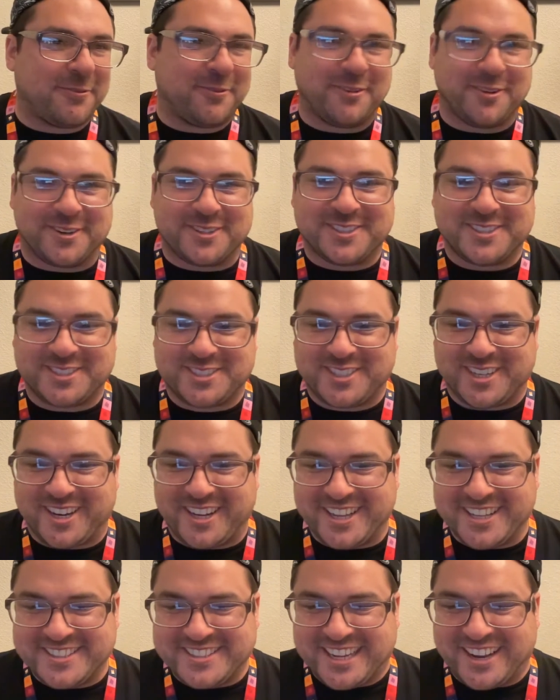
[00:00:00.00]
We're just
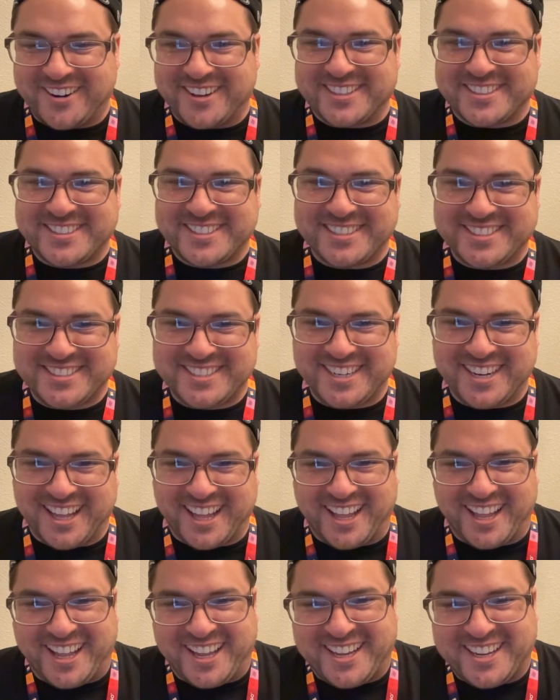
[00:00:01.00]
shutting it down at
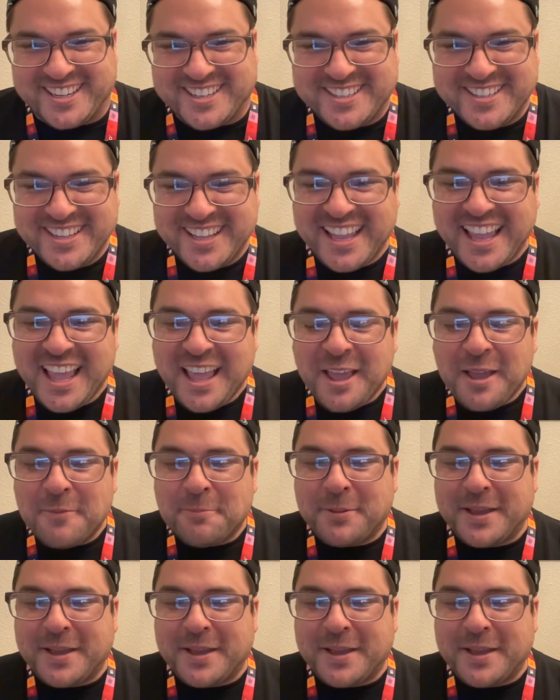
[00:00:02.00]
69.